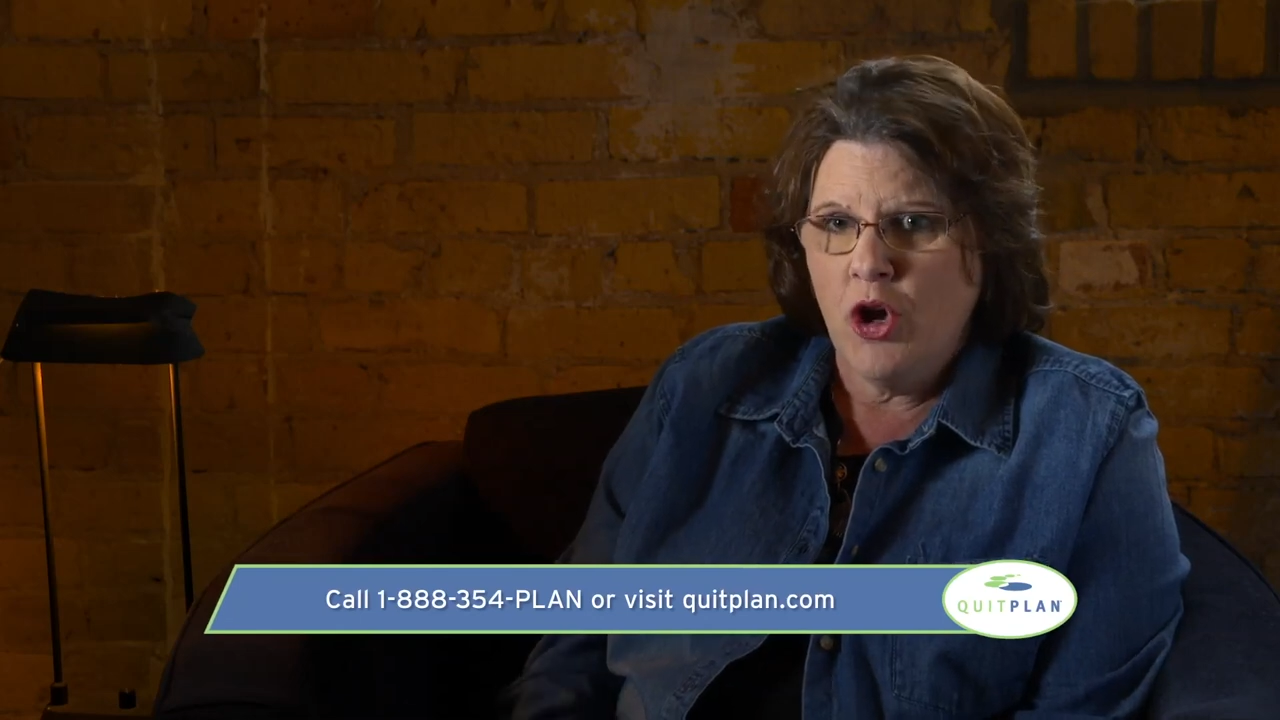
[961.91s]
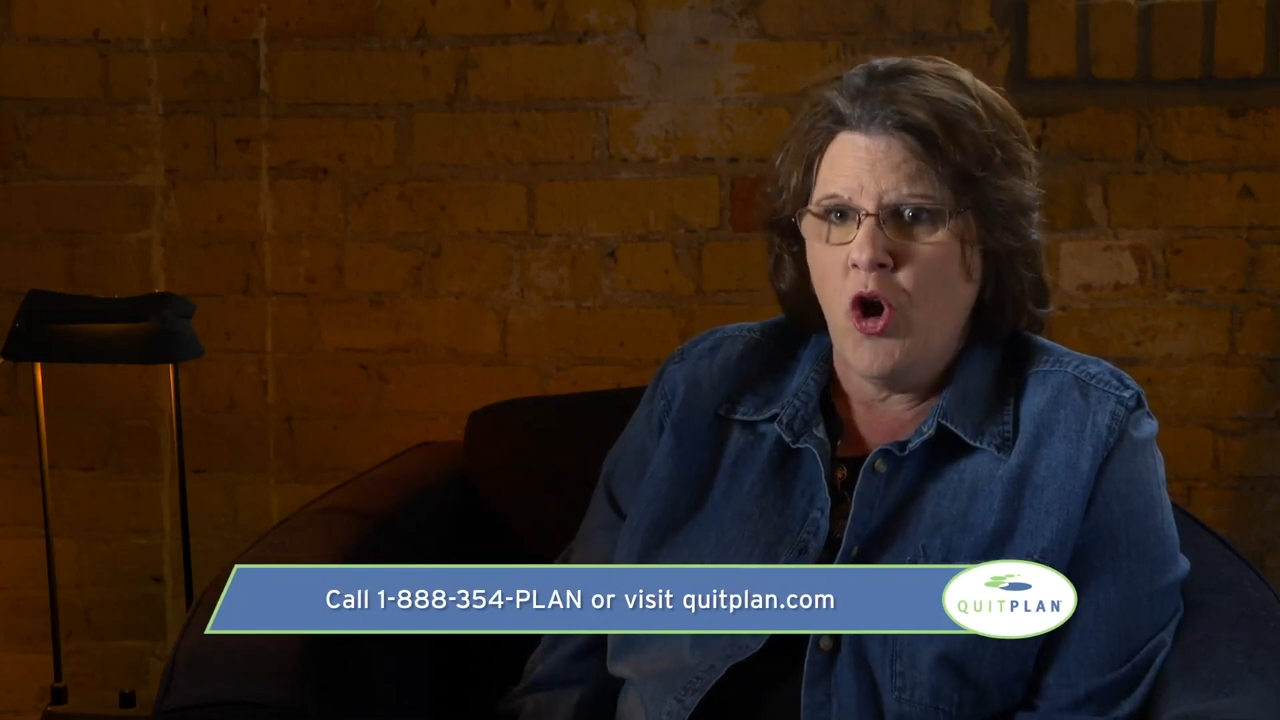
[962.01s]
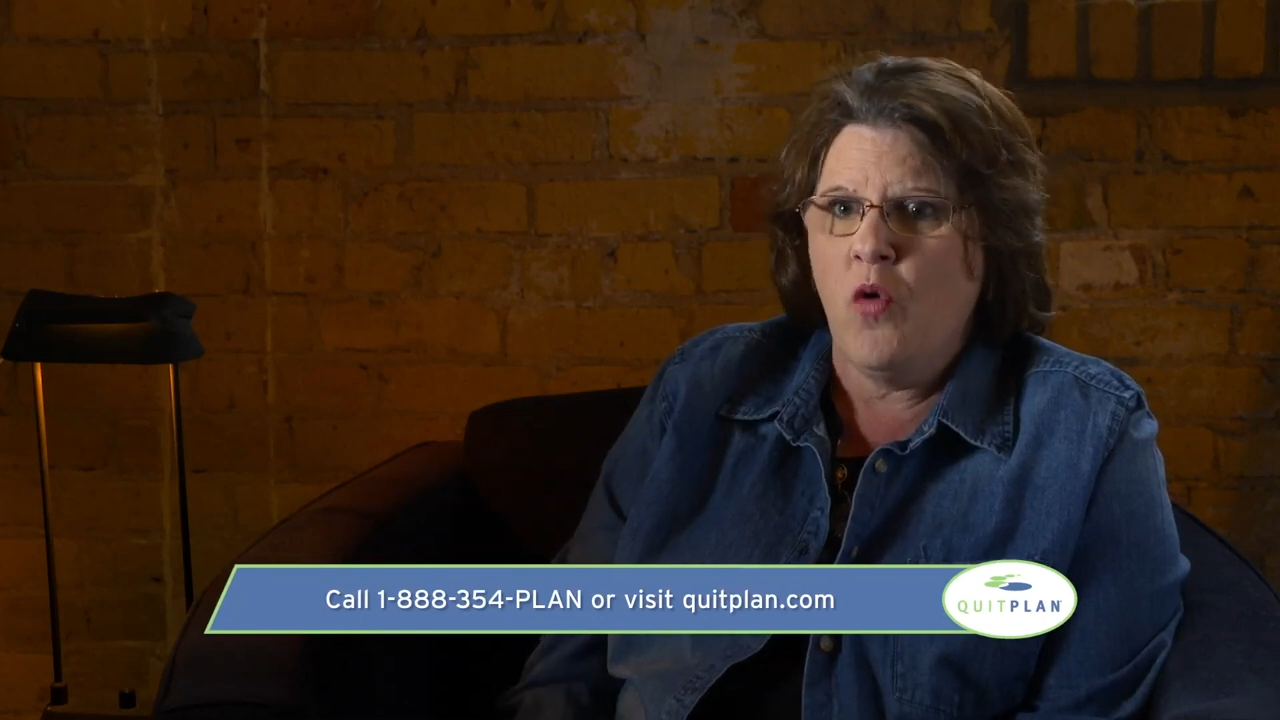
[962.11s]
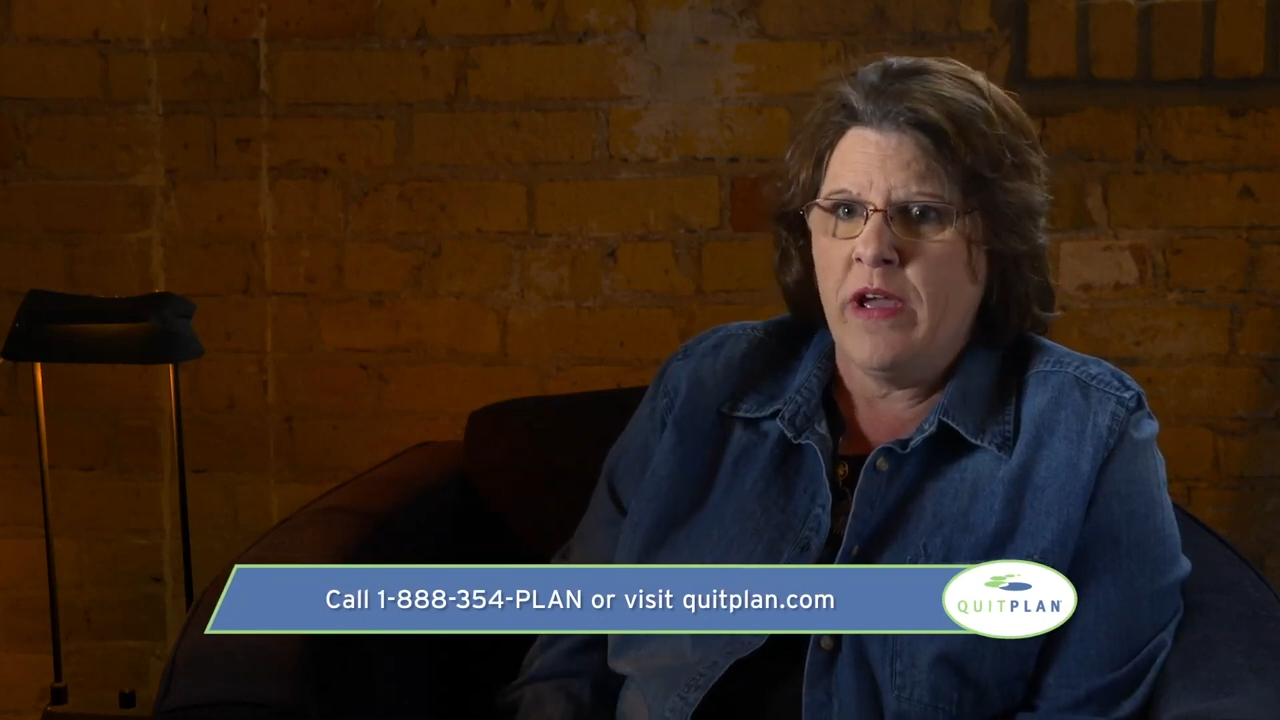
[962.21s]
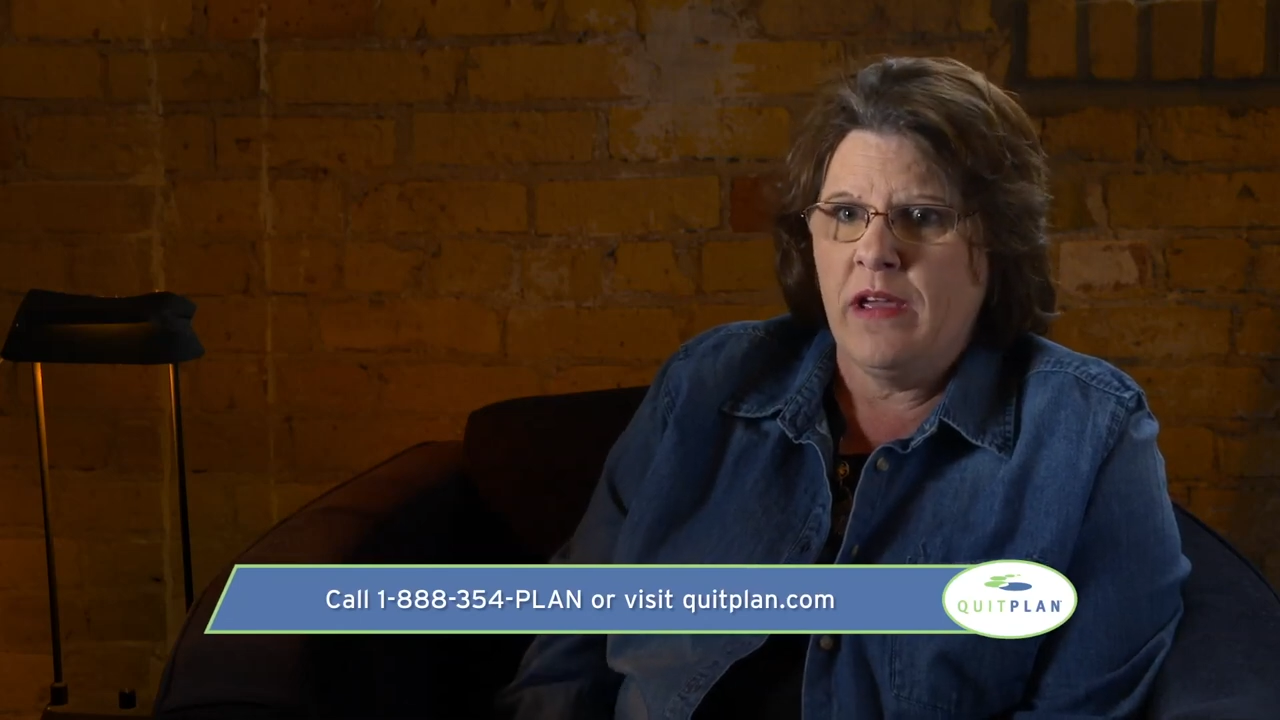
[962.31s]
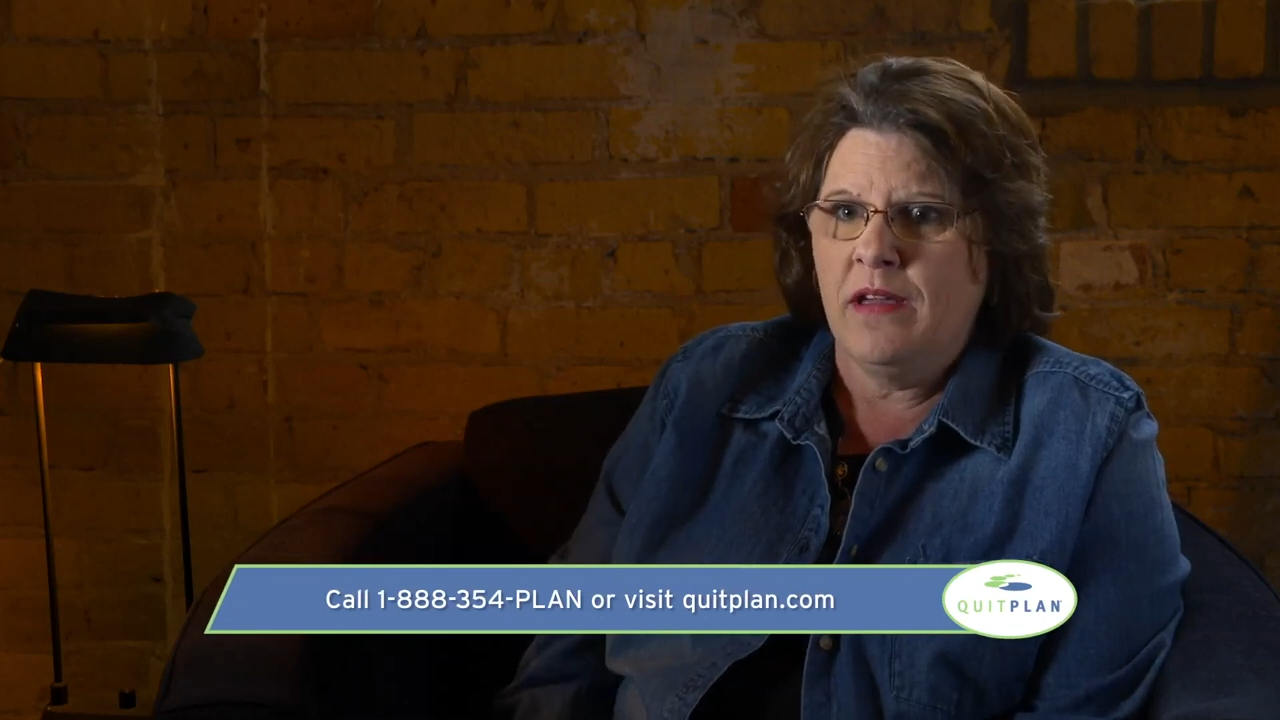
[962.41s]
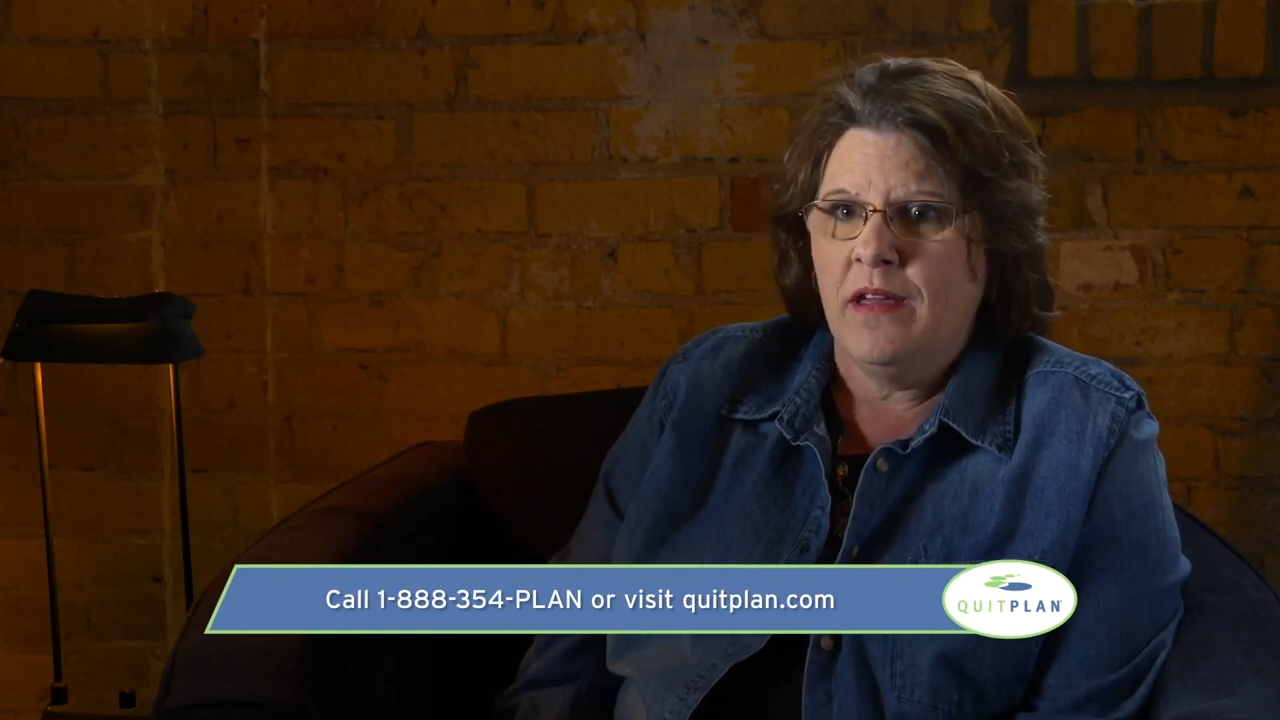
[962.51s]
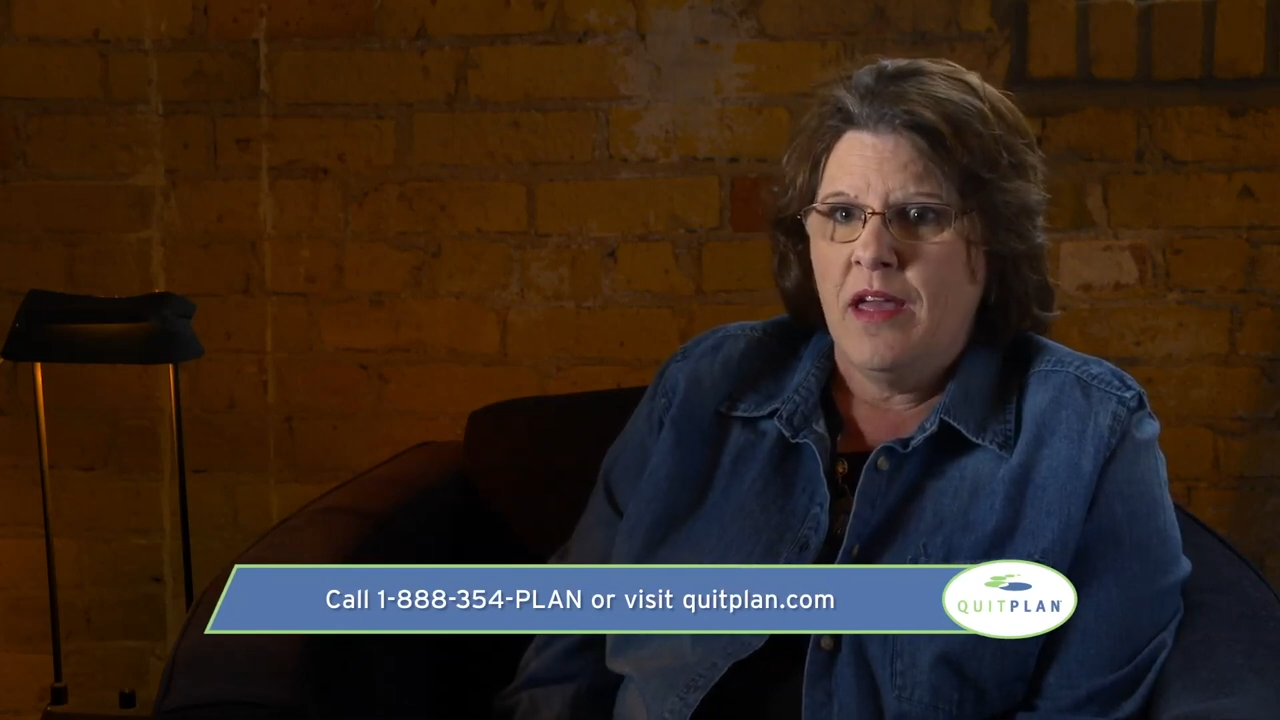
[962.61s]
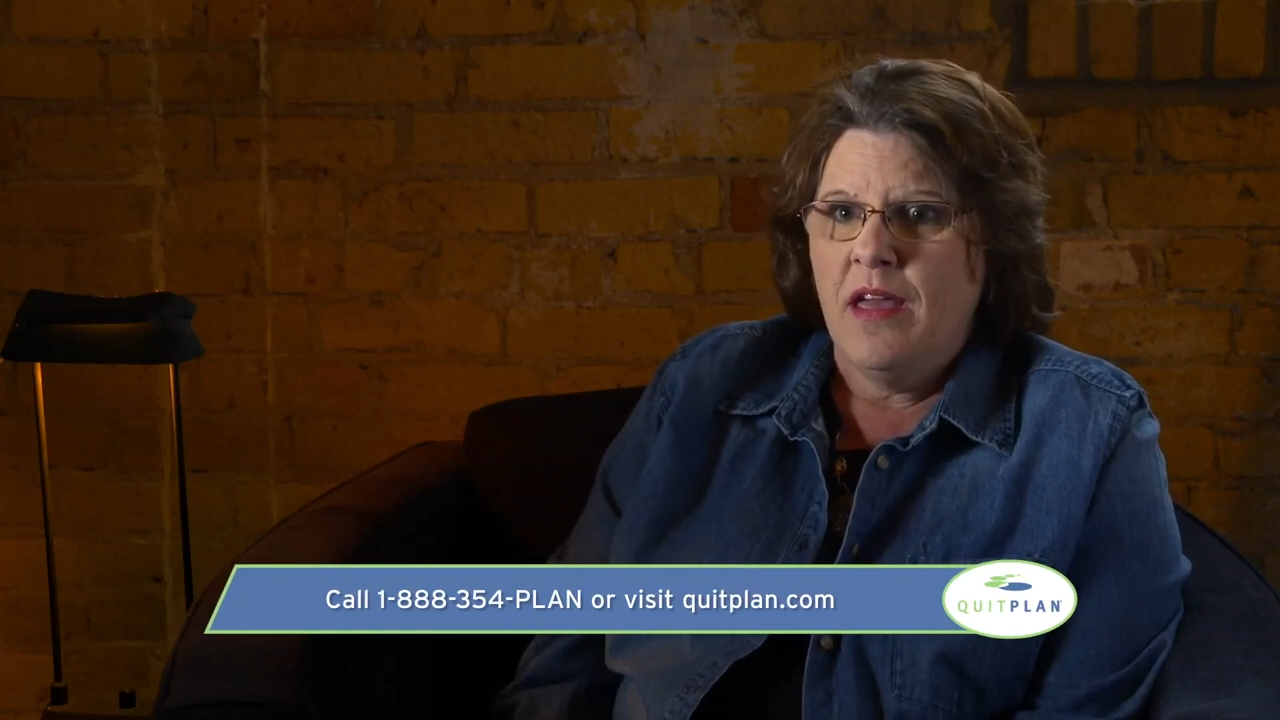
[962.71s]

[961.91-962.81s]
going.